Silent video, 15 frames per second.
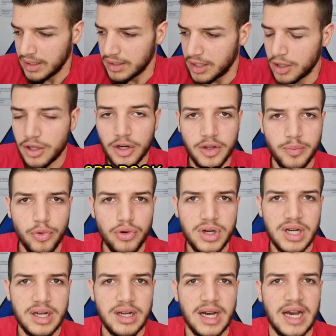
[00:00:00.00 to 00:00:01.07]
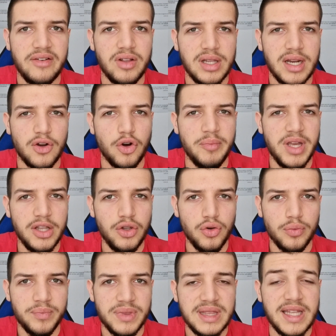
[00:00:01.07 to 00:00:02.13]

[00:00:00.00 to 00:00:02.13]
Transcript: the third book I will recommend you